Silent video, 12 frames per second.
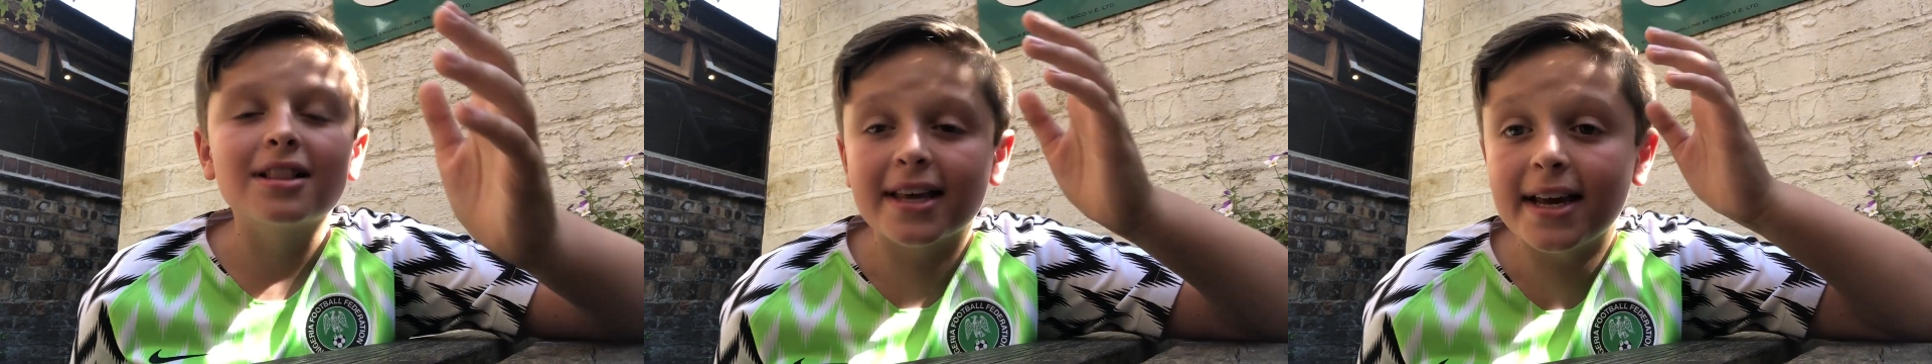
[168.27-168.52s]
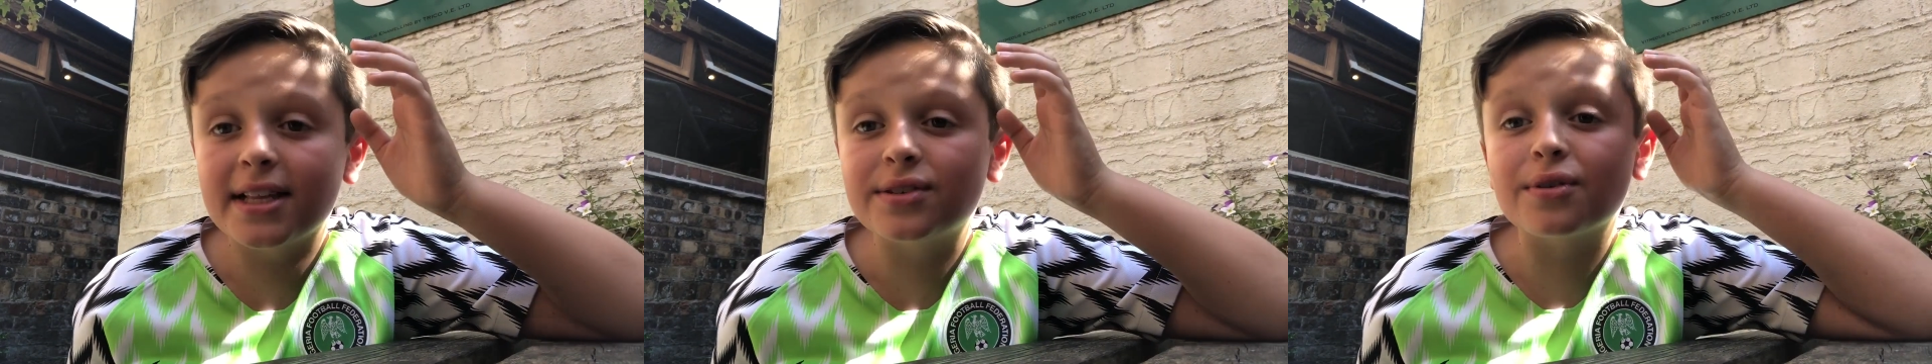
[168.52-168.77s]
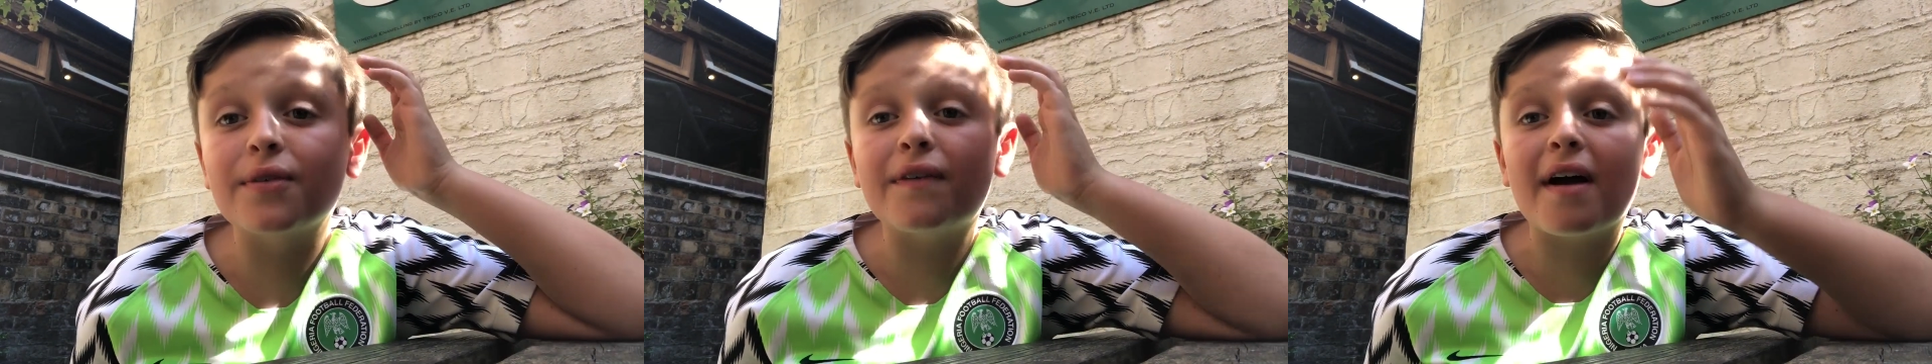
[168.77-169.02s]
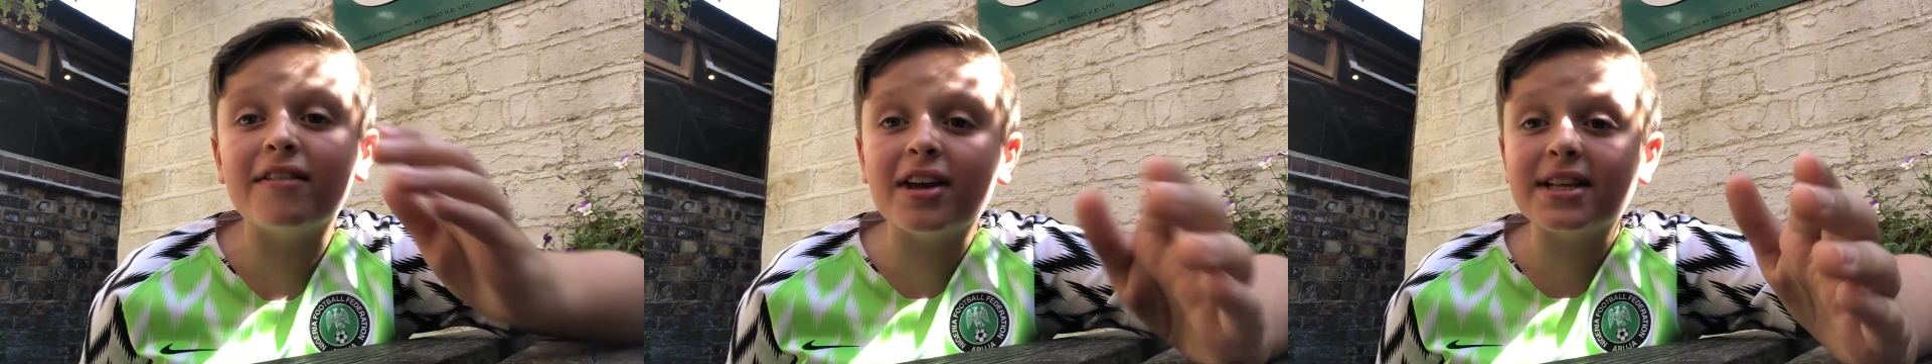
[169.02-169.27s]
Leeds are a
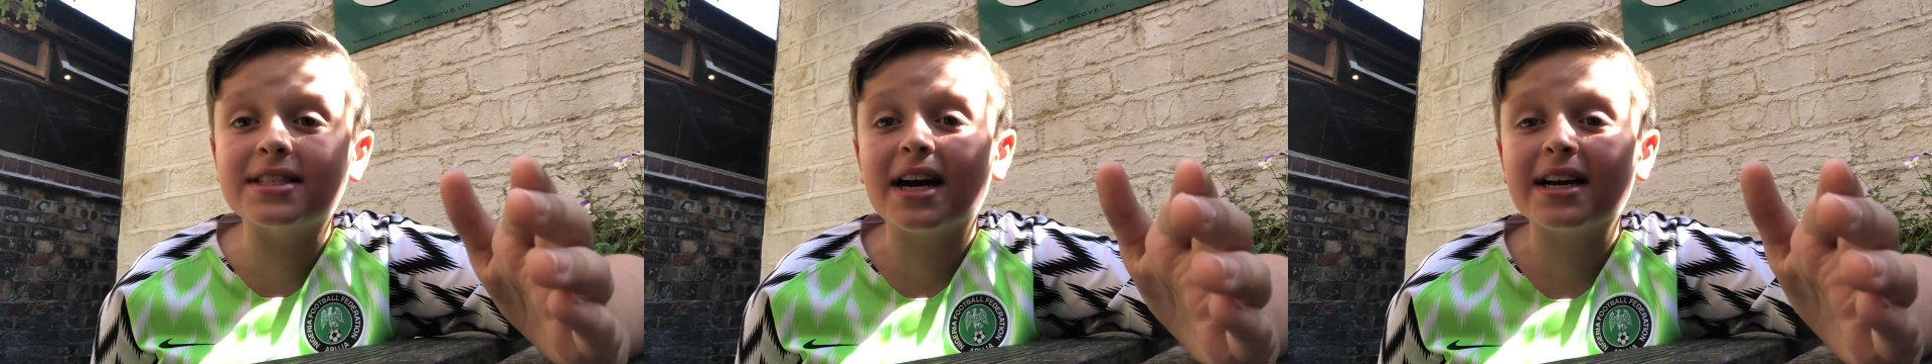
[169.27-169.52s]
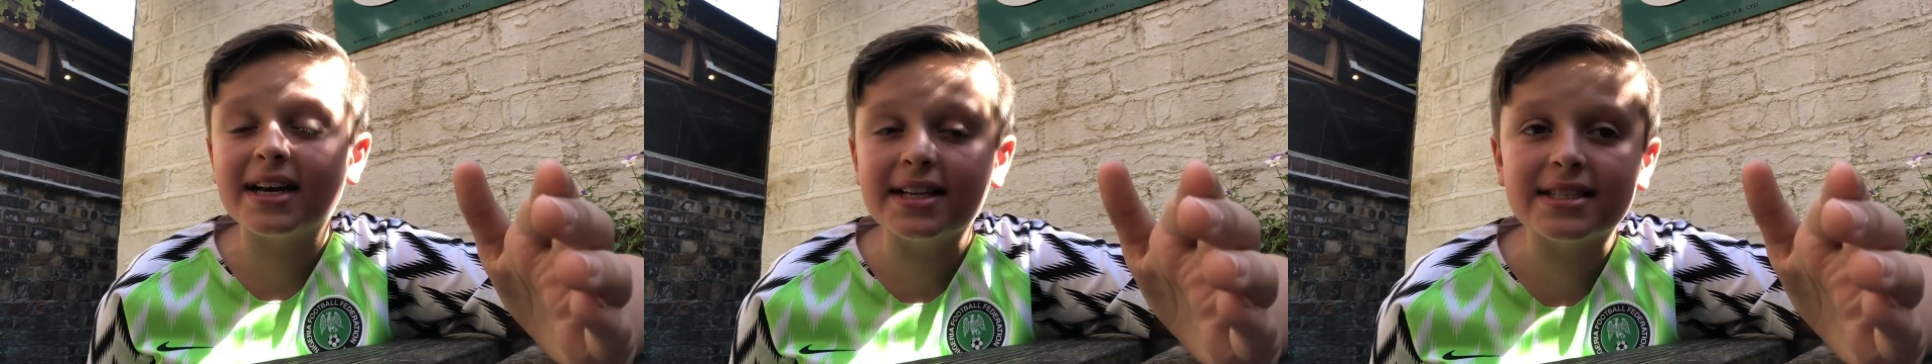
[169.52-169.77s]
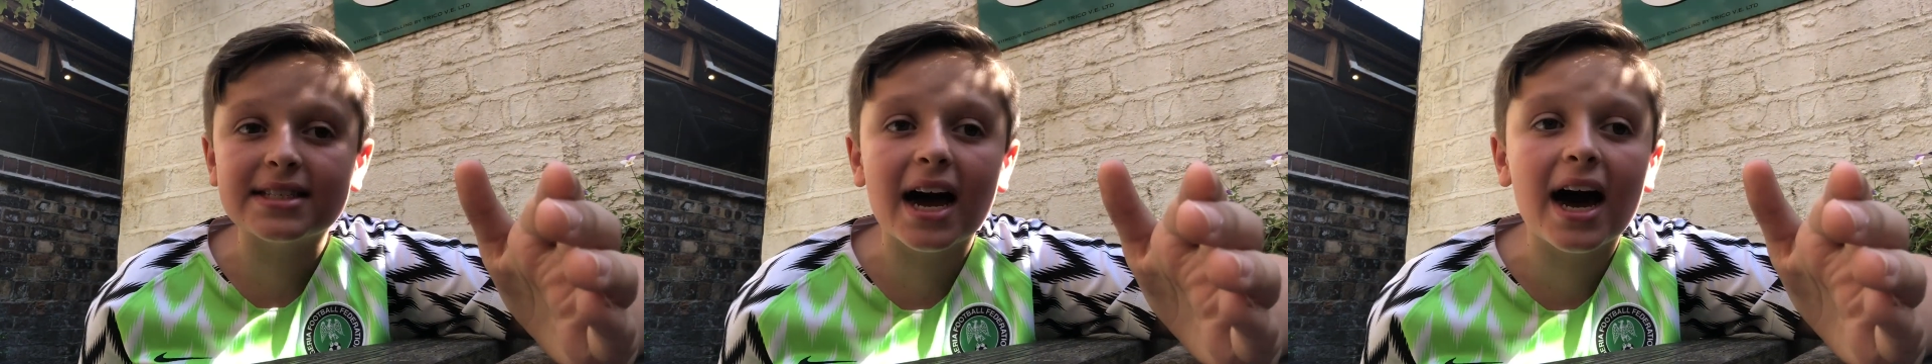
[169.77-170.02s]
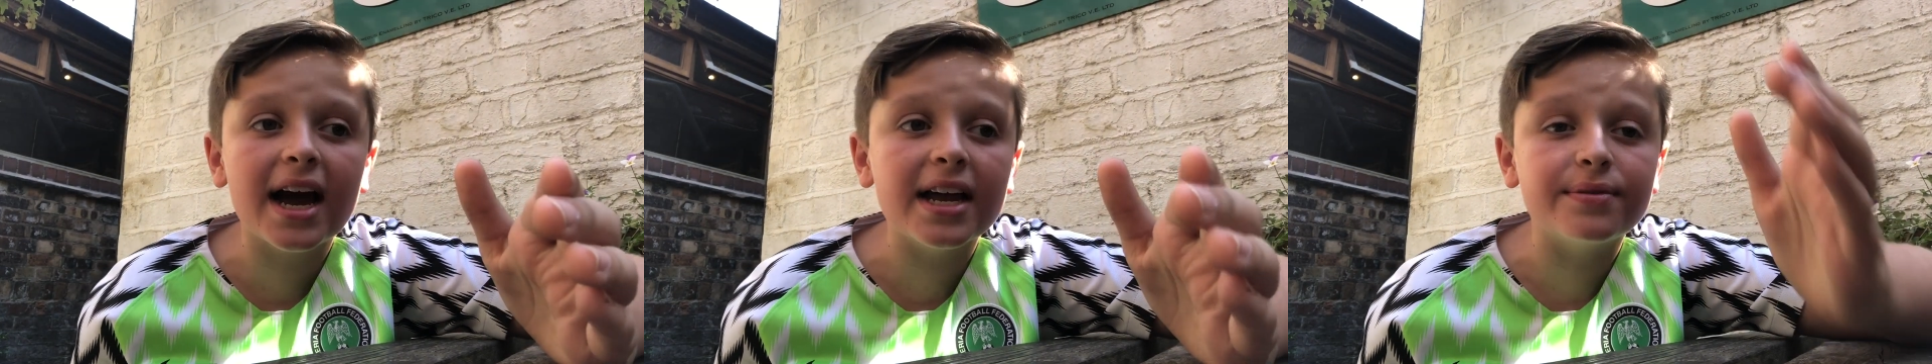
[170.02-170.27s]
very attacking
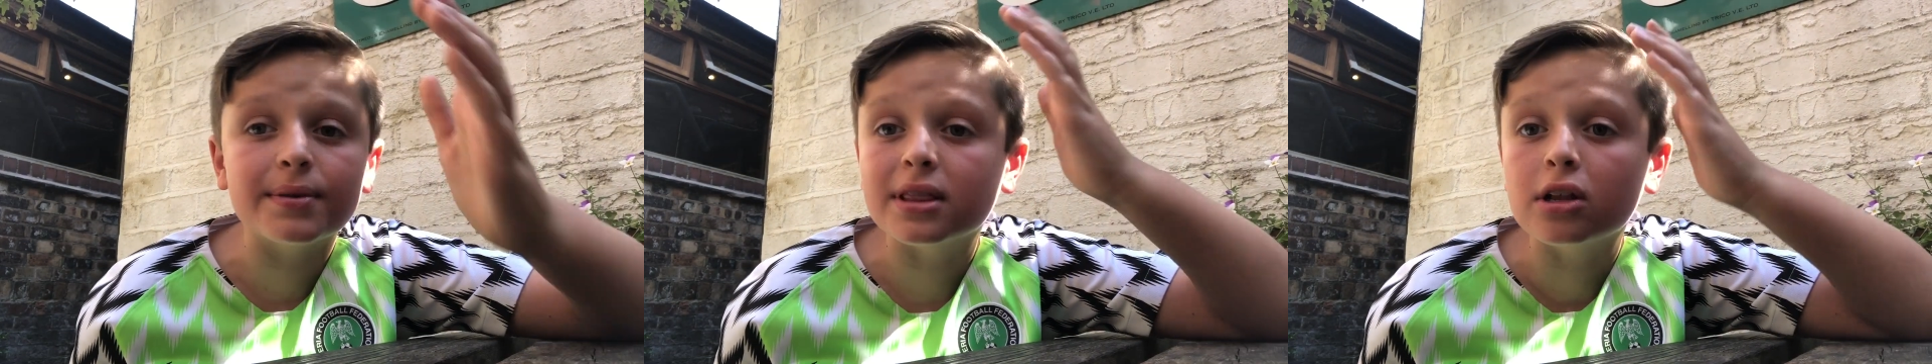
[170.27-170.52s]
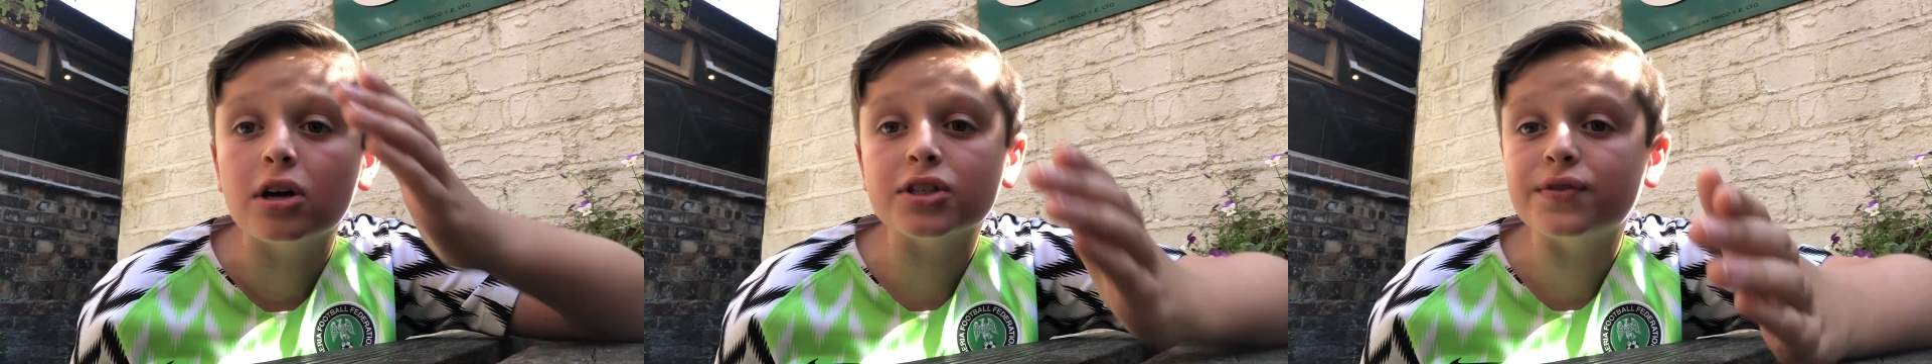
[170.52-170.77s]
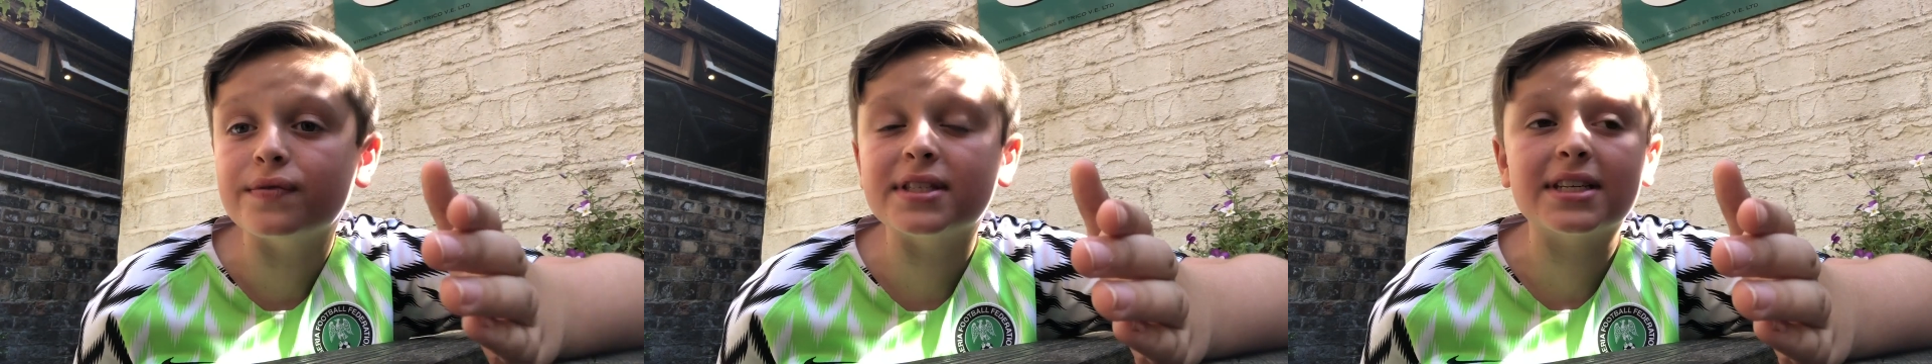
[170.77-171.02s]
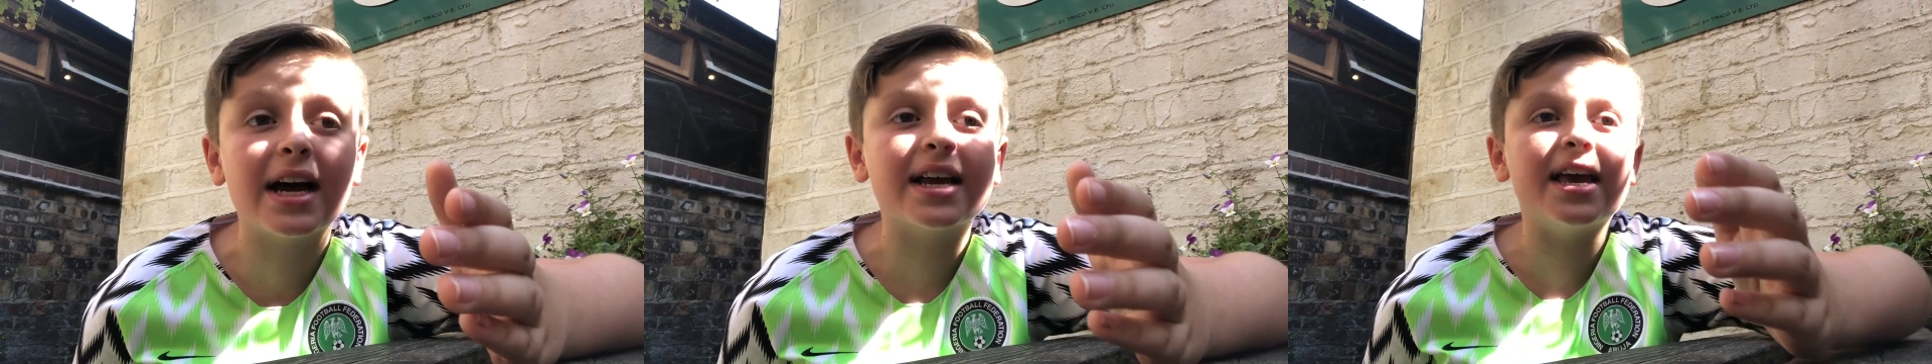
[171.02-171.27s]
side with lots of
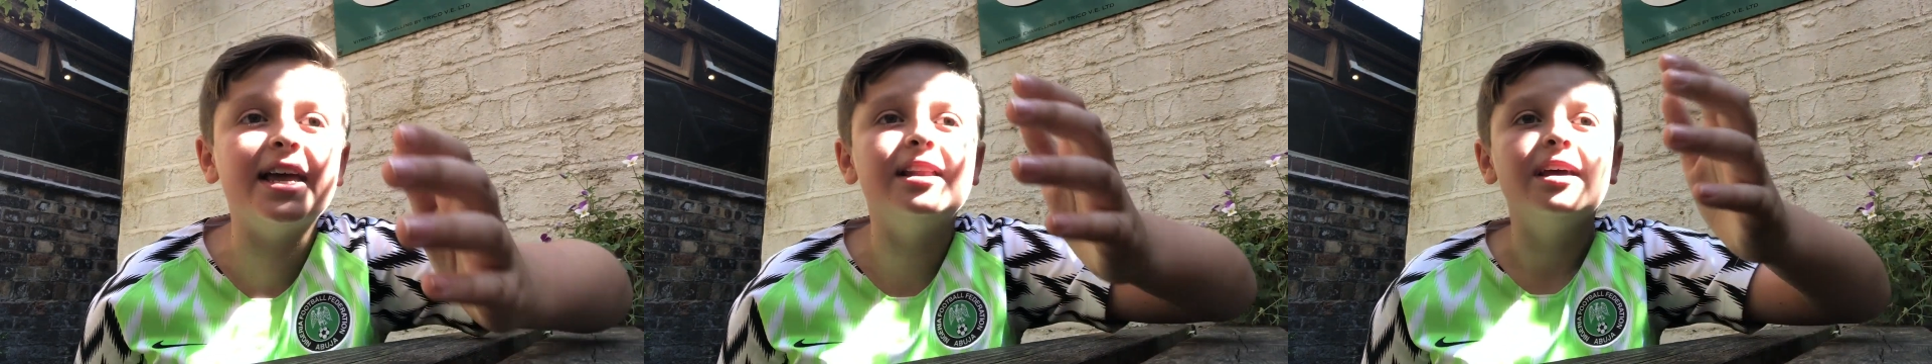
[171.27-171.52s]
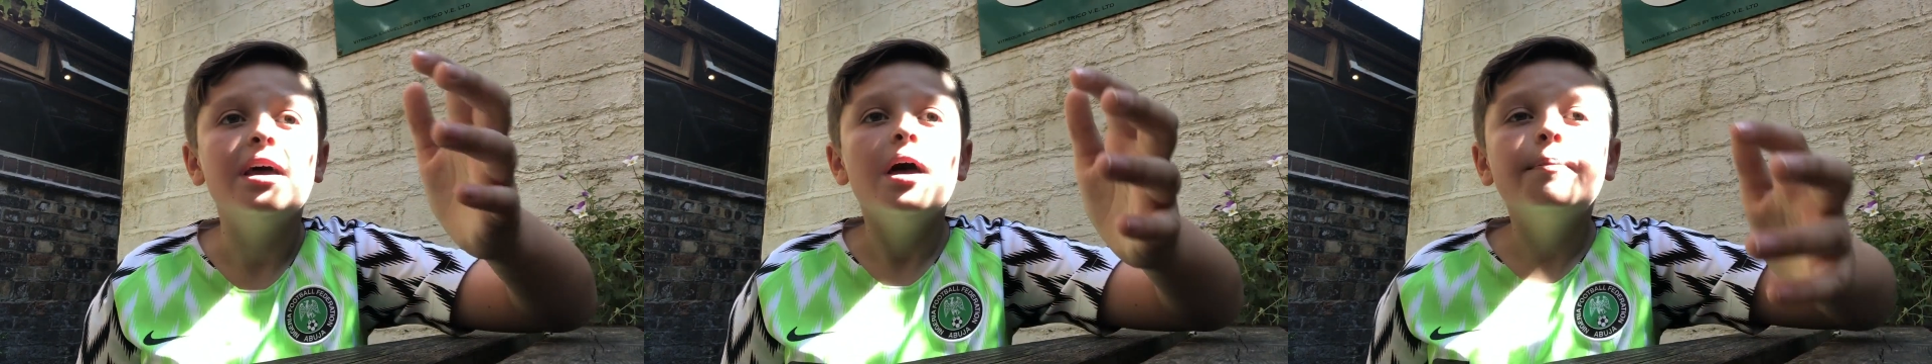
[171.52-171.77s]
attacking